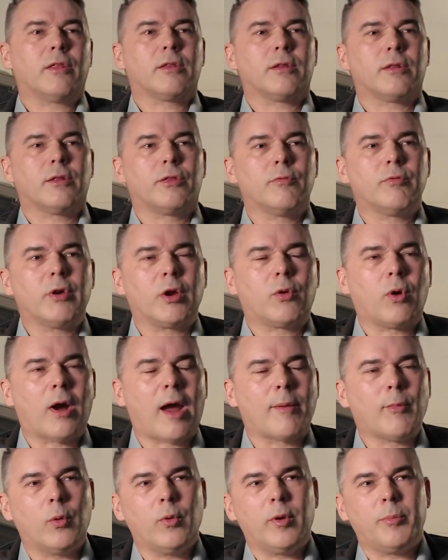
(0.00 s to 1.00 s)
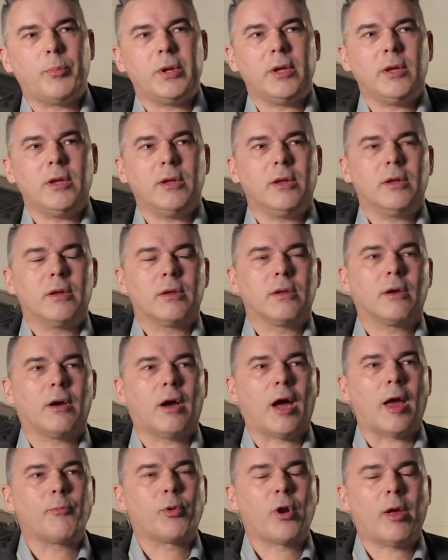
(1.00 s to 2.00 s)
the requirement would be,
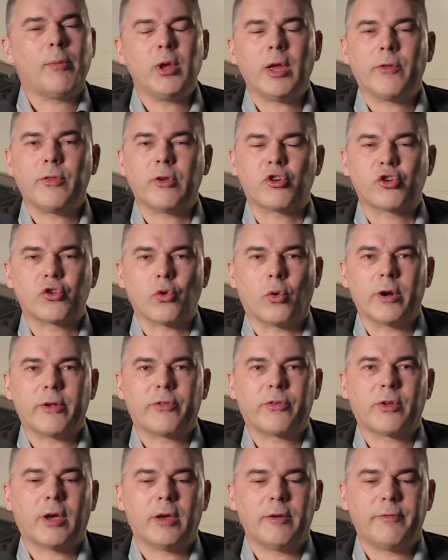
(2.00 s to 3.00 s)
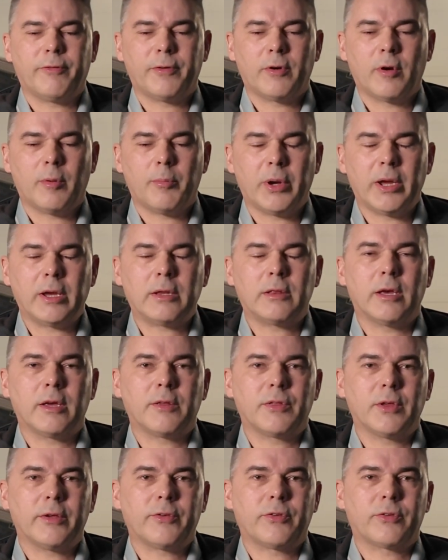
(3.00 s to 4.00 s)
I'm probably on the short side for a bike
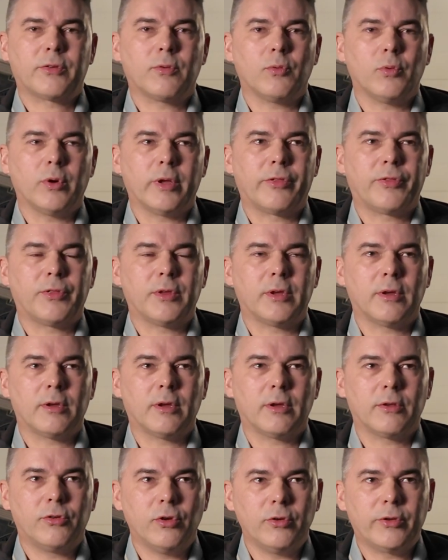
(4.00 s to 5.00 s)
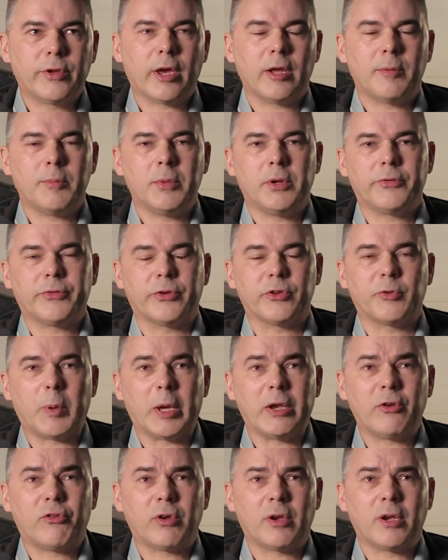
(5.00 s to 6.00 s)
like this with the 210 mil
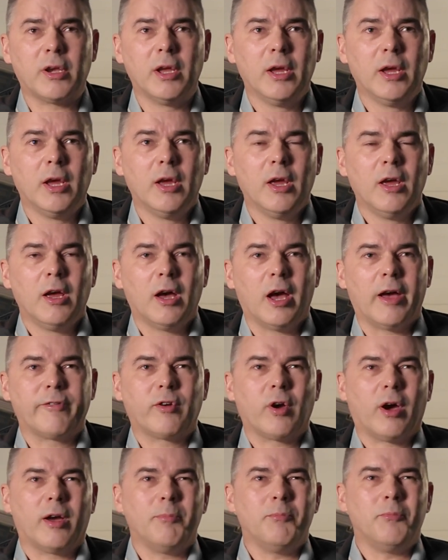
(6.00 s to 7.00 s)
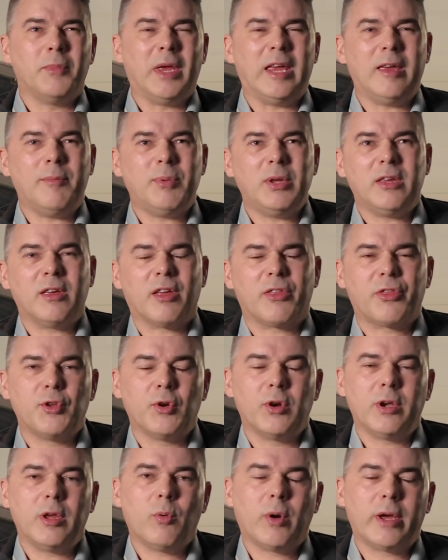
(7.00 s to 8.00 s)
suspension. I've got maybe a
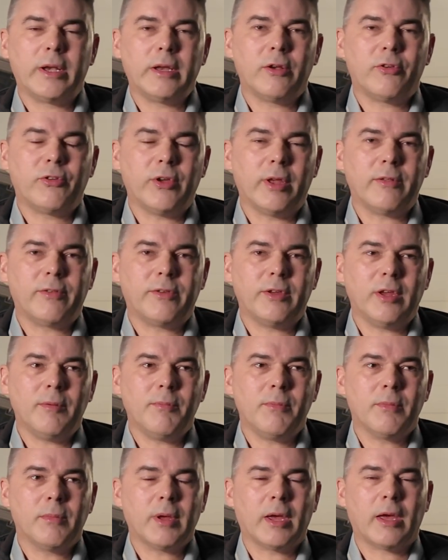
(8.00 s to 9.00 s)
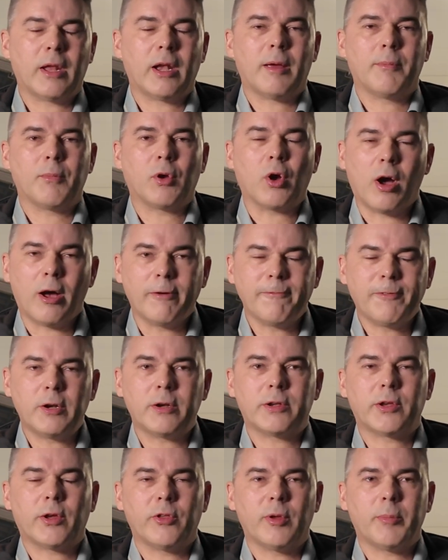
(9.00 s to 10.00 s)
31-inch inseam, and I'm
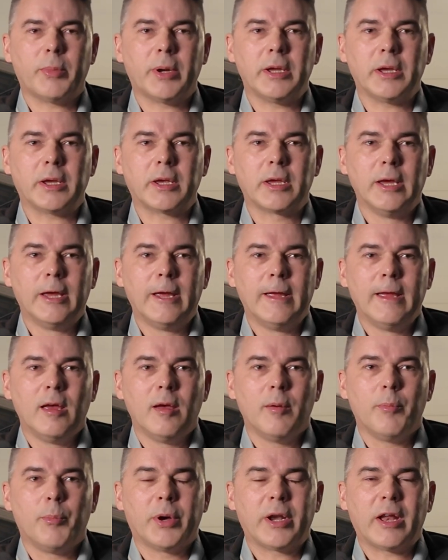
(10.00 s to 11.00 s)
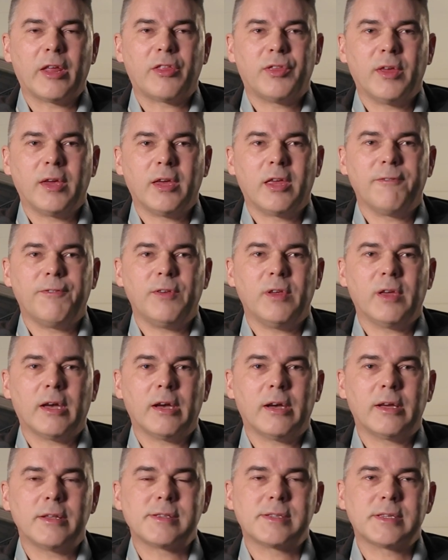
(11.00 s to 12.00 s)
confident on the bike. But I think if you
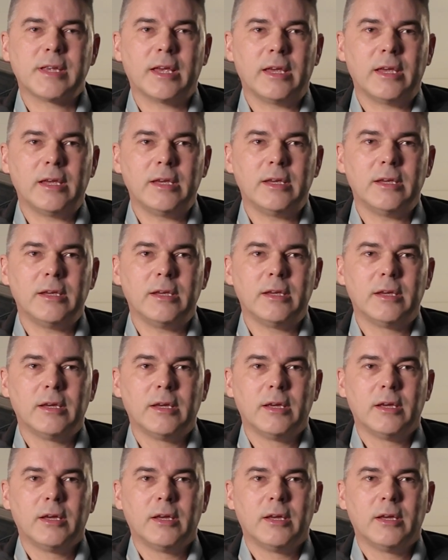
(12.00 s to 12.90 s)
had, say,